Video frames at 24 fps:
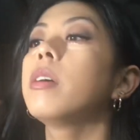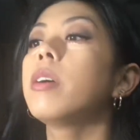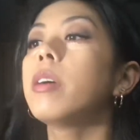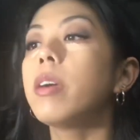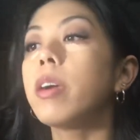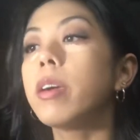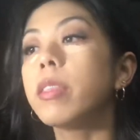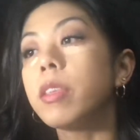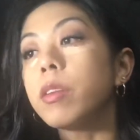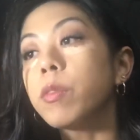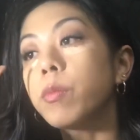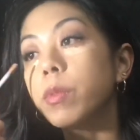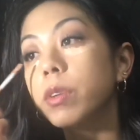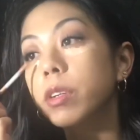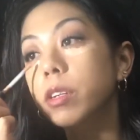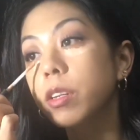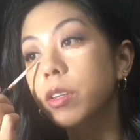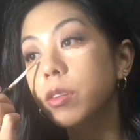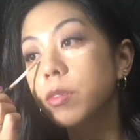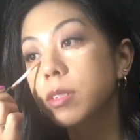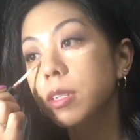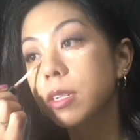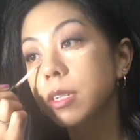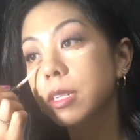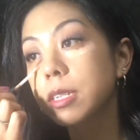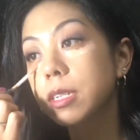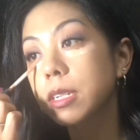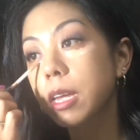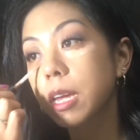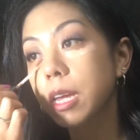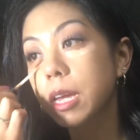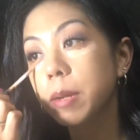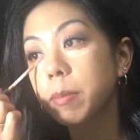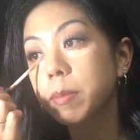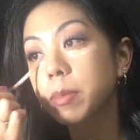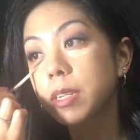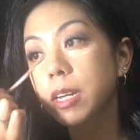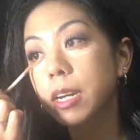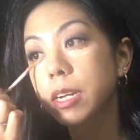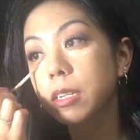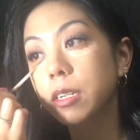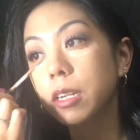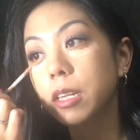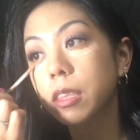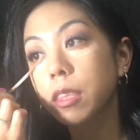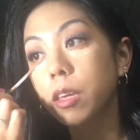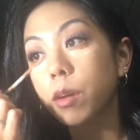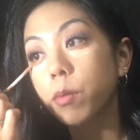And then we're gonna use the same
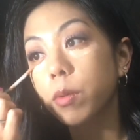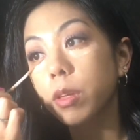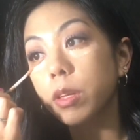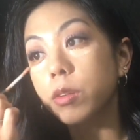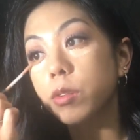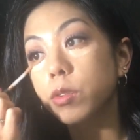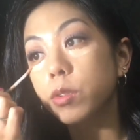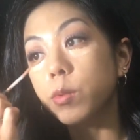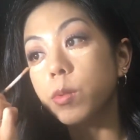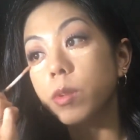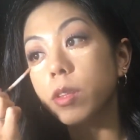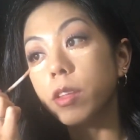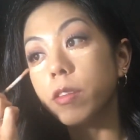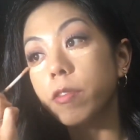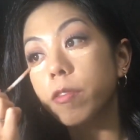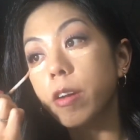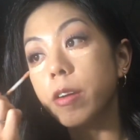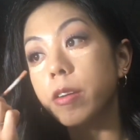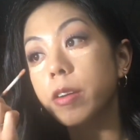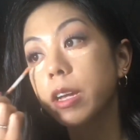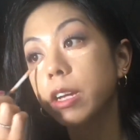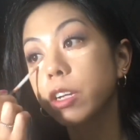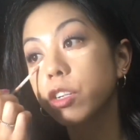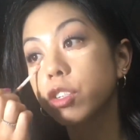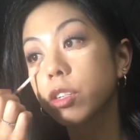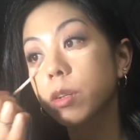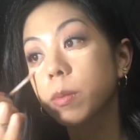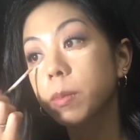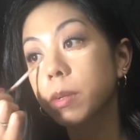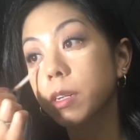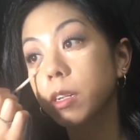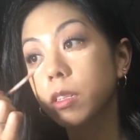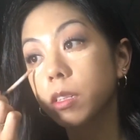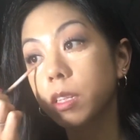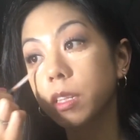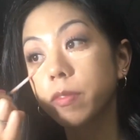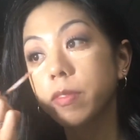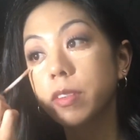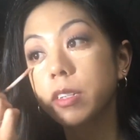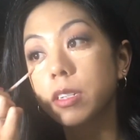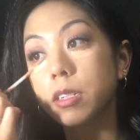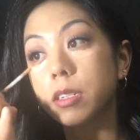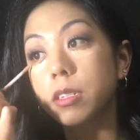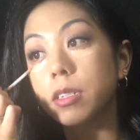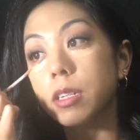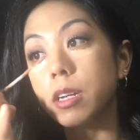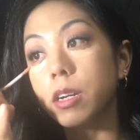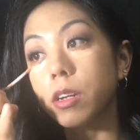technique that we use with the foundation. I'm gonna leave it to
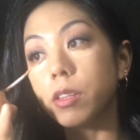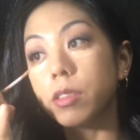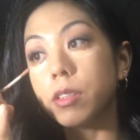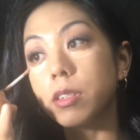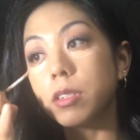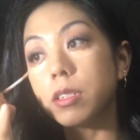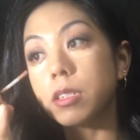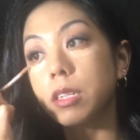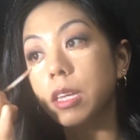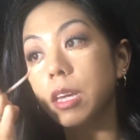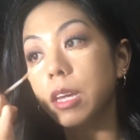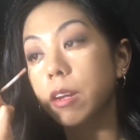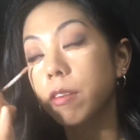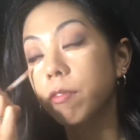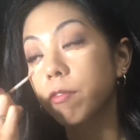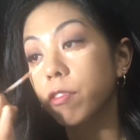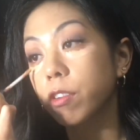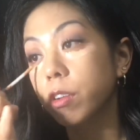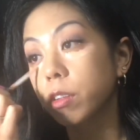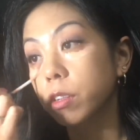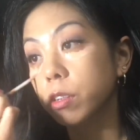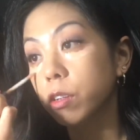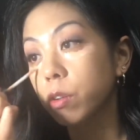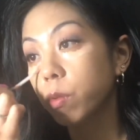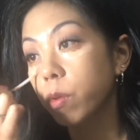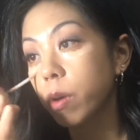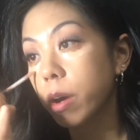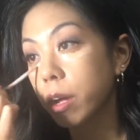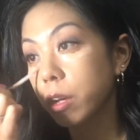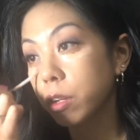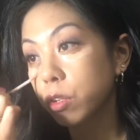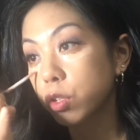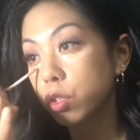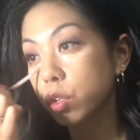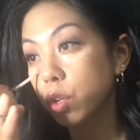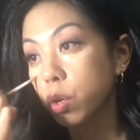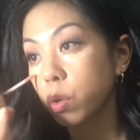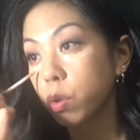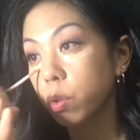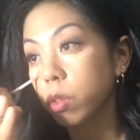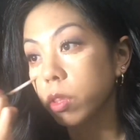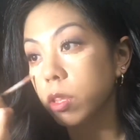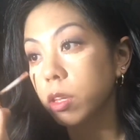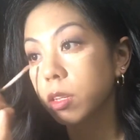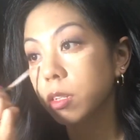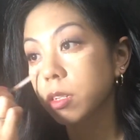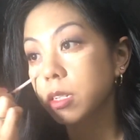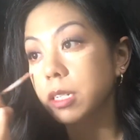set on the skin for a little while so
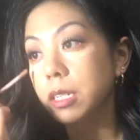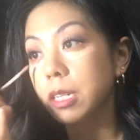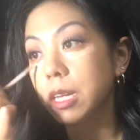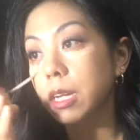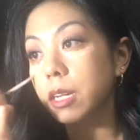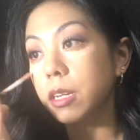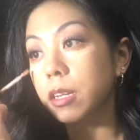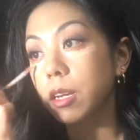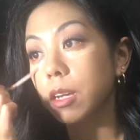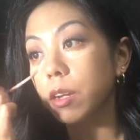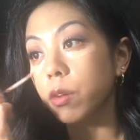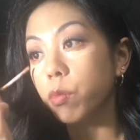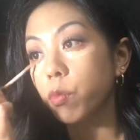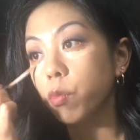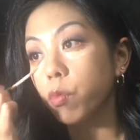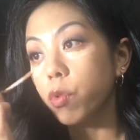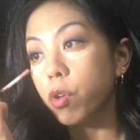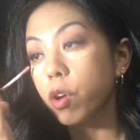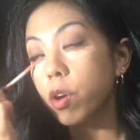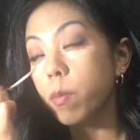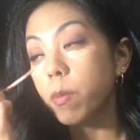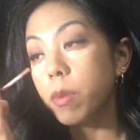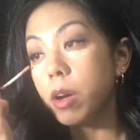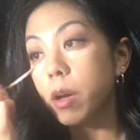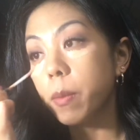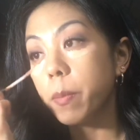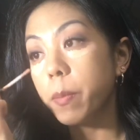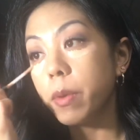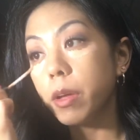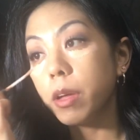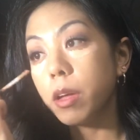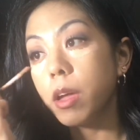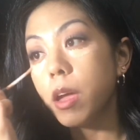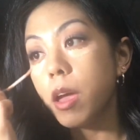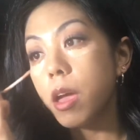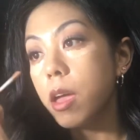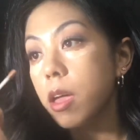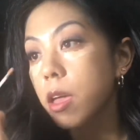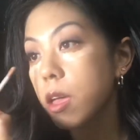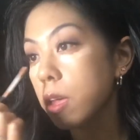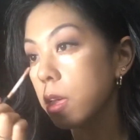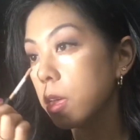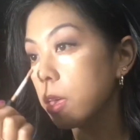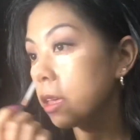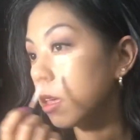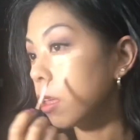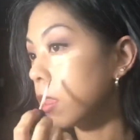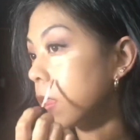the skin can warm up
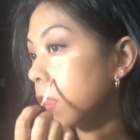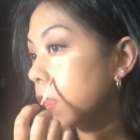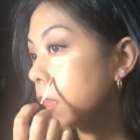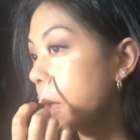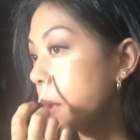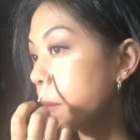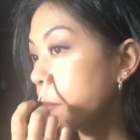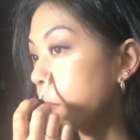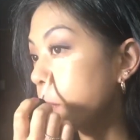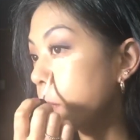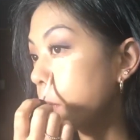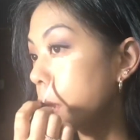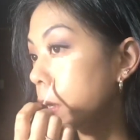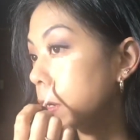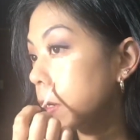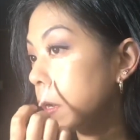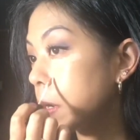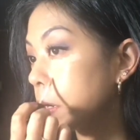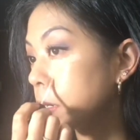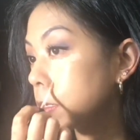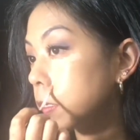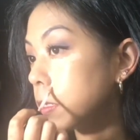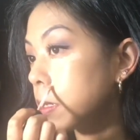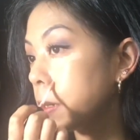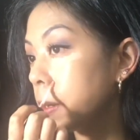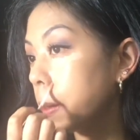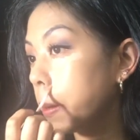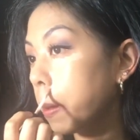that product.